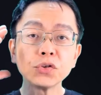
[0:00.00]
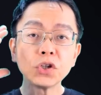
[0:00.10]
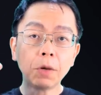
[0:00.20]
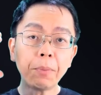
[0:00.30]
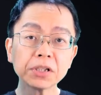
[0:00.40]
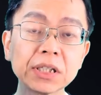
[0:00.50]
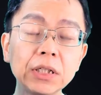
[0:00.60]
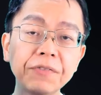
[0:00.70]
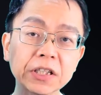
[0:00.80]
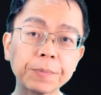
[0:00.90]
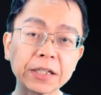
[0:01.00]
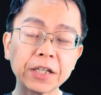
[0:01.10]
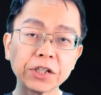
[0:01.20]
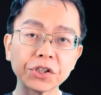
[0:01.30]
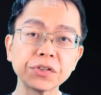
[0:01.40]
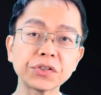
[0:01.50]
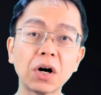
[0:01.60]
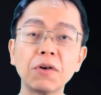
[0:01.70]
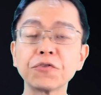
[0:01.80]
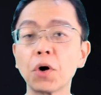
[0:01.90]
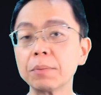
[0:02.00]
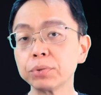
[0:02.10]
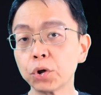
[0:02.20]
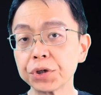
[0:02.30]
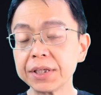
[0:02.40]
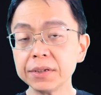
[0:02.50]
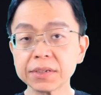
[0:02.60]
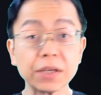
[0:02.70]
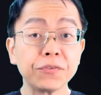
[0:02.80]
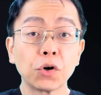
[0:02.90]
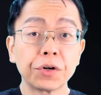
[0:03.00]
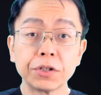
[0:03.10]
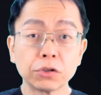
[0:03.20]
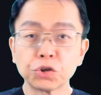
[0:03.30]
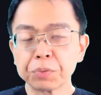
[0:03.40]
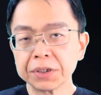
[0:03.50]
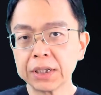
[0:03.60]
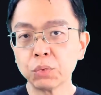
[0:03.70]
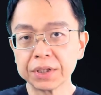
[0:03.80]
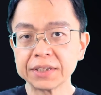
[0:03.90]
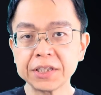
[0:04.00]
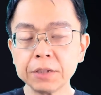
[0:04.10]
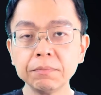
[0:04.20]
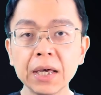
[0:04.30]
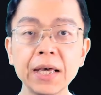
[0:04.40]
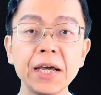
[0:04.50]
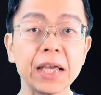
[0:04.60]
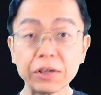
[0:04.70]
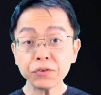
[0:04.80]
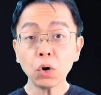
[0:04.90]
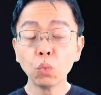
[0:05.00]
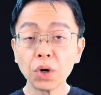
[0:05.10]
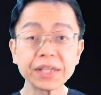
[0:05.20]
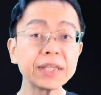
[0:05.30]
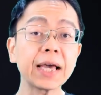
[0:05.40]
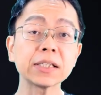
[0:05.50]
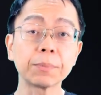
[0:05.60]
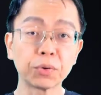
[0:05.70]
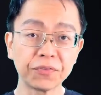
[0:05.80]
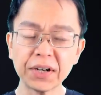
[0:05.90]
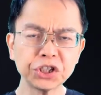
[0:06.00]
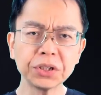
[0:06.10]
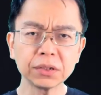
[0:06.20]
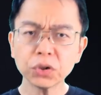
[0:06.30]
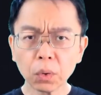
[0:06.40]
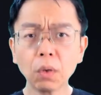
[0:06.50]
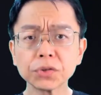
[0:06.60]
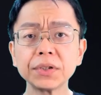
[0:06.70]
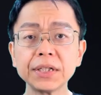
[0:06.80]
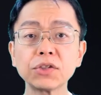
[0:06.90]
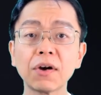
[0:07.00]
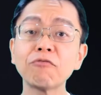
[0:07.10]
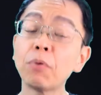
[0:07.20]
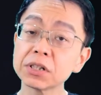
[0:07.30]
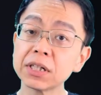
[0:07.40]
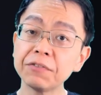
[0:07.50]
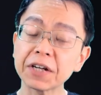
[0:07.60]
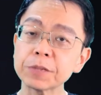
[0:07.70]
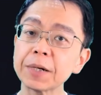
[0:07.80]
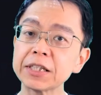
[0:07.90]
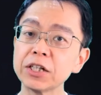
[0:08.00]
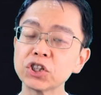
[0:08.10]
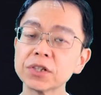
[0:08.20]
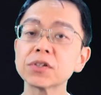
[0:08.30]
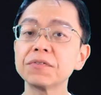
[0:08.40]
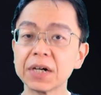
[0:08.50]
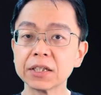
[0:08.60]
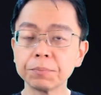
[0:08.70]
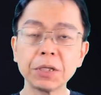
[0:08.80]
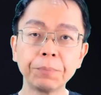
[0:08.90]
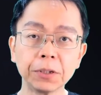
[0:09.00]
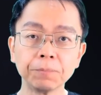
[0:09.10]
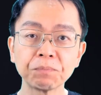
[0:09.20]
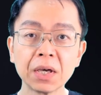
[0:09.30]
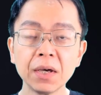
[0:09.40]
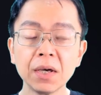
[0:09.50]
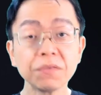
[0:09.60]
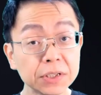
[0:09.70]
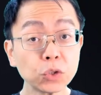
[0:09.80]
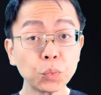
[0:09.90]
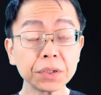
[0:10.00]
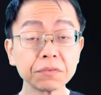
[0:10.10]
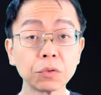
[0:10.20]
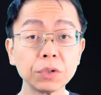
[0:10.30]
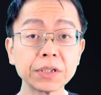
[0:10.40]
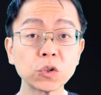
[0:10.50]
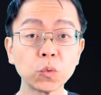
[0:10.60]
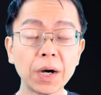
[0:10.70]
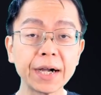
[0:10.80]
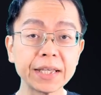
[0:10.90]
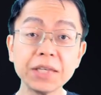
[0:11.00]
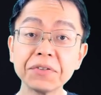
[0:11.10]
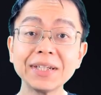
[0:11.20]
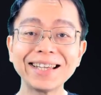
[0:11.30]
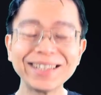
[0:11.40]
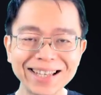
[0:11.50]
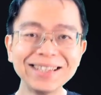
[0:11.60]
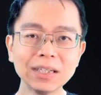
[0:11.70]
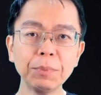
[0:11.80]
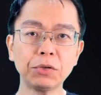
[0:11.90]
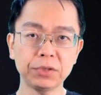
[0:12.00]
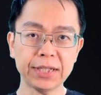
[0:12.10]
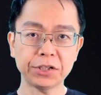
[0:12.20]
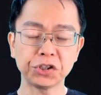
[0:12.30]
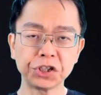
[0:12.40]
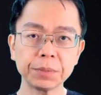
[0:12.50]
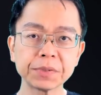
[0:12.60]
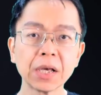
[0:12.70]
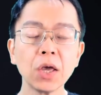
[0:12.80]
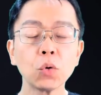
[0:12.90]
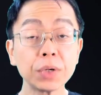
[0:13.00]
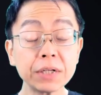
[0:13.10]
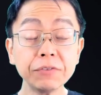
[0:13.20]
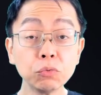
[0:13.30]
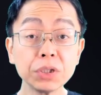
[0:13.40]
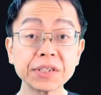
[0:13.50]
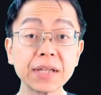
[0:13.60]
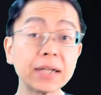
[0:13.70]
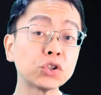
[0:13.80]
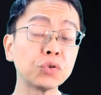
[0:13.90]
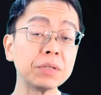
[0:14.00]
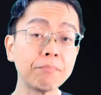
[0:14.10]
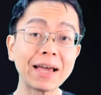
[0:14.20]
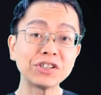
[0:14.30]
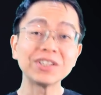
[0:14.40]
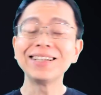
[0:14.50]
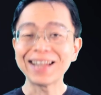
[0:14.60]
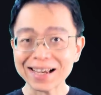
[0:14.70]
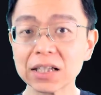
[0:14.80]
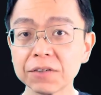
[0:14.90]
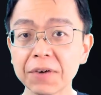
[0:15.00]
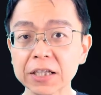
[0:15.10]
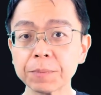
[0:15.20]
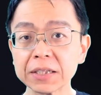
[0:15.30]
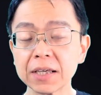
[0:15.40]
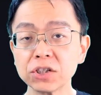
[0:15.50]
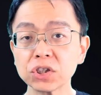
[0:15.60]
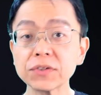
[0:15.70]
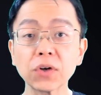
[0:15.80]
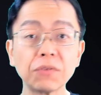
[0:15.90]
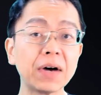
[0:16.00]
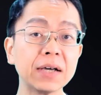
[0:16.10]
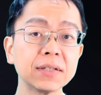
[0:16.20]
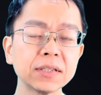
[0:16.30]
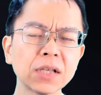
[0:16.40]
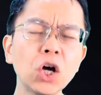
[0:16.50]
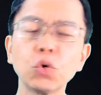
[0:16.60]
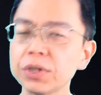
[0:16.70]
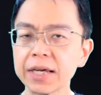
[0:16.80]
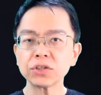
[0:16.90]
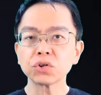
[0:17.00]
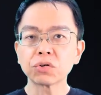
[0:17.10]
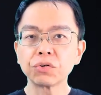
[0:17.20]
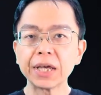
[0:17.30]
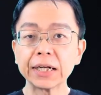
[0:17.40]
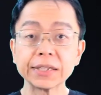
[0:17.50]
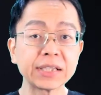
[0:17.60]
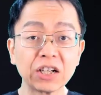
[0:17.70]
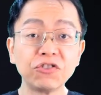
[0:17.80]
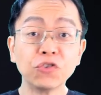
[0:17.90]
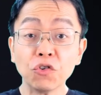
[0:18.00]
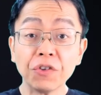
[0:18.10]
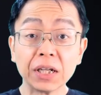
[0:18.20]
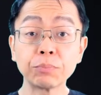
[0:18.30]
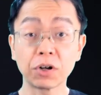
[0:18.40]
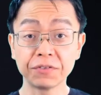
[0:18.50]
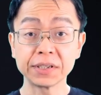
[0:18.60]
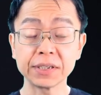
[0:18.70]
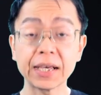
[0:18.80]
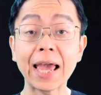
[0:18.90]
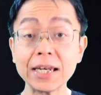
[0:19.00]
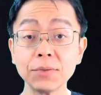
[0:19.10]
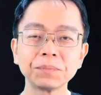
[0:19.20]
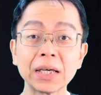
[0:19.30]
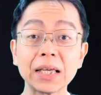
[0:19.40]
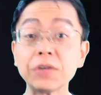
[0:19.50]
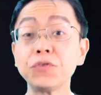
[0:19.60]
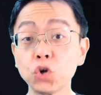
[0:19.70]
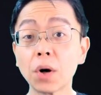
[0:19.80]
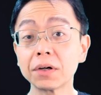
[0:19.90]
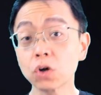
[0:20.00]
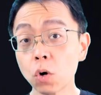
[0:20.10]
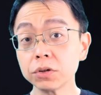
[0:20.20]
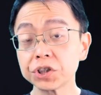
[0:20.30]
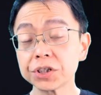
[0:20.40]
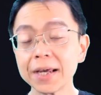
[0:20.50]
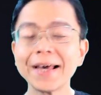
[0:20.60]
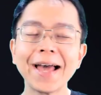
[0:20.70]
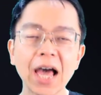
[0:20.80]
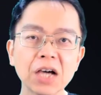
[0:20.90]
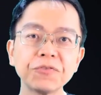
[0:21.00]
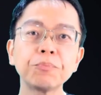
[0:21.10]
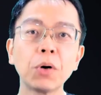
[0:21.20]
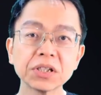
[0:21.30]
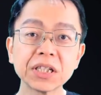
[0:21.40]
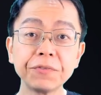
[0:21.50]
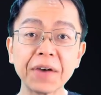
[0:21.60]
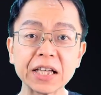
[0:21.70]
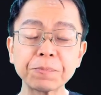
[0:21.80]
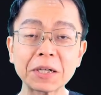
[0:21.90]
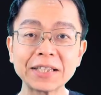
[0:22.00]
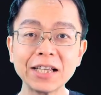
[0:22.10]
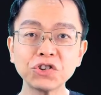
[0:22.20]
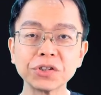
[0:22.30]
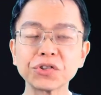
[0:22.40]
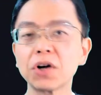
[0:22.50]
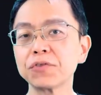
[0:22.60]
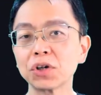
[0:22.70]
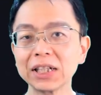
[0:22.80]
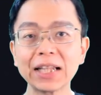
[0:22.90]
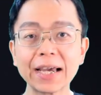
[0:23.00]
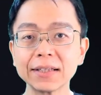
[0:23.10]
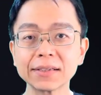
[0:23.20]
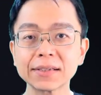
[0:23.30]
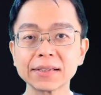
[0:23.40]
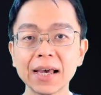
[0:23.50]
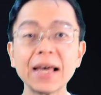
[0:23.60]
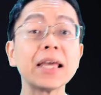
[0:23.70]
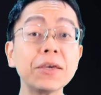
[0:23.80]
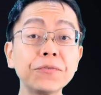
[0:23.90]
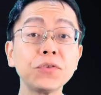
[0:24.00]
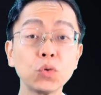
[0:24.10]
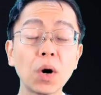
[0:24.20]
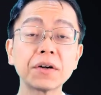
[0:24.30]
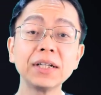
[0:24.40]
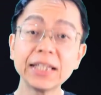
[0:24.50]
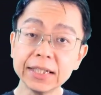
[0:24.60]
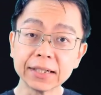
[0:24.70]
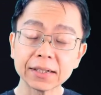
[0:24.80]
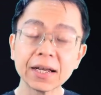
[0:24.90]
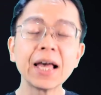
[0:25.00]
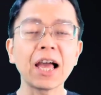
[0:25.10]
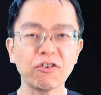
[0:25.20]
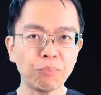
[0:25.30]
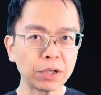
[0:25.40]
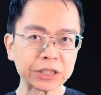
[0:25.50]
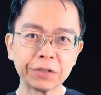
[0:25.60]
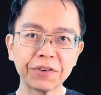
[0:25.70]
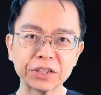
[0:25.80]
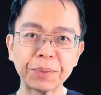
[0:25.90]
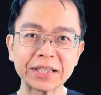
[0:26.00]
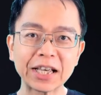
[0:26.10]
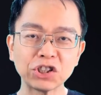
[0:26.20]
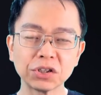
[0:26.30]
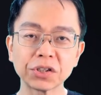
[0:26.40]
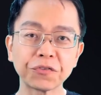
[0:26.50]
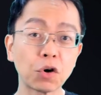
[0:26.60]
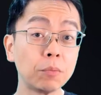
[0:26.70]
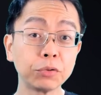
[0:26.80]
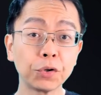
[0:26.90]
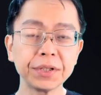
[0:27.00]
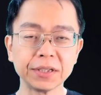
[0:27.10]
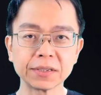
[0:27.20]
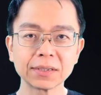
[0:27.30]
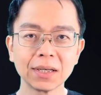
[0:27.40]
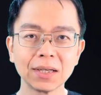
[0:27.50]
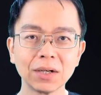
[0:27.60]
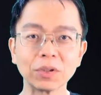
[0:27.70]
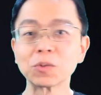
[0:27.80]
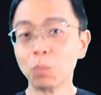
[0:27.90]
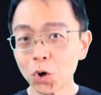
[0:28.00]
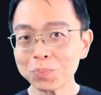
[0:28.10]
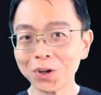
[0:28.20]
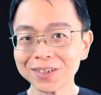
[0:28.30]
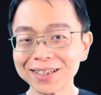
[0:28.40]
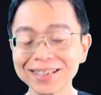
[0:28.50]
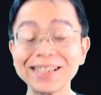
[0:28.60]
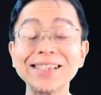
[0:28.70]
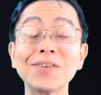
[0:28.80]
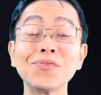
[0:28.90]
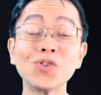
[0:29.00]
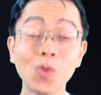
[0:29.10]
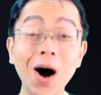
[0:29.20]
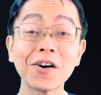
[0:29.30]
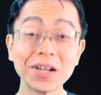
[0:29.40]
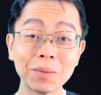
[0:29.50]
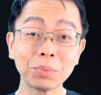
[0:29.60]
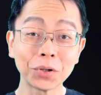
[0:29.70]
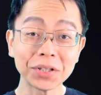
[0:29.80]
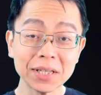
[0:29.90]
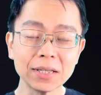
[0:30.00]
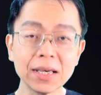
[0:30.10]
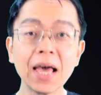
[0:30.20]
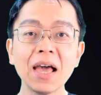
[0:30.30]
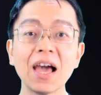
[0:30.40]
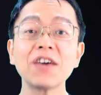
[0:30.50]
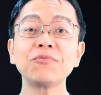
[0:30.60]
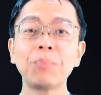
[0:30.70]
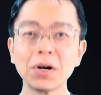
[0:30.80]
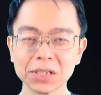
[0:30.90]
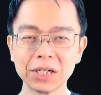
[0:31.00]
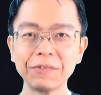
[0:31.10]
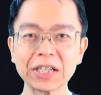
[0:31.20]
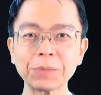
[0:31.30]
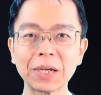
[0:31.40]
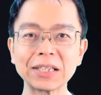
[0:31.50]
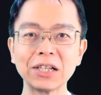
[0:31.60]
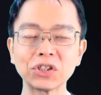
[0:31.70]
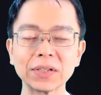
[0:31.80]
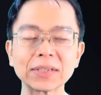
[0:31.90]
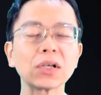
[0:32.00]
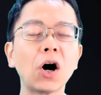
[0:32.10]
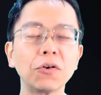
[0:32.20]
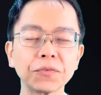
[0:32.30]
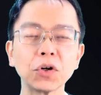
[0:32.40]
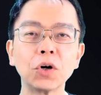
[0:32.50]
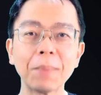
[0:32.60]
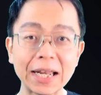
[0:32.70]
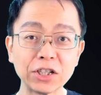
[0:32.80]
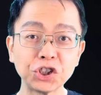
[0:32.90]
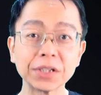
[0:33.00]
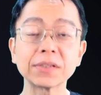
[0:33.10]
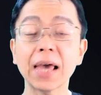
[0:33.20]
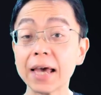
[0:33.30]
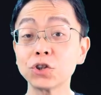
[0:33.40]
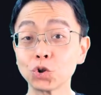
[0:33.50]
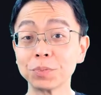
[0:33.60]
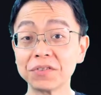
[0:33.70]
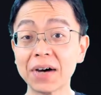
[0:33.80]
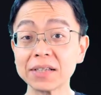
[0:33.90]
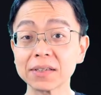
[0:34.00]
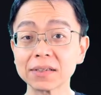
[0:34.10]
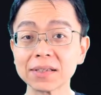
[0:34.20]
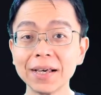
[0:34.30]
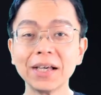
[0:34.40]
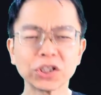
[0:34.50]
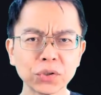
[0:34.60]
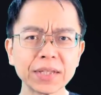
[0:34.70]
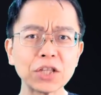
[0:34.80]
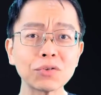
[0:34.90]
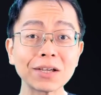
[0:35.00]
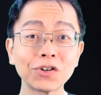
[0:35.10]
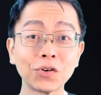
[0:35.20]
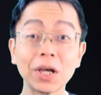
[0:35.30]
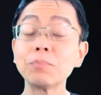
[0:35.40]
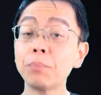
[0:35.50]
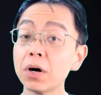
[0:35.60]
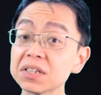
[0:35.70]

to your positive expectations of your employees if you're an entrepreneur with a team. If you're working as a professional, you also need to have positive expectations of other people. This is one of the reasons why, even in intimate relationships, whenever we start to imagine negative expectations of others, we tend to create a self-fulfilling prophecy anyway. If you are a coach, have positive expectations of your clients if you are a leader, have positive expectations of your employees. What's more important is if you are an employee, have positive expectations of your managers and supervisors so that you can create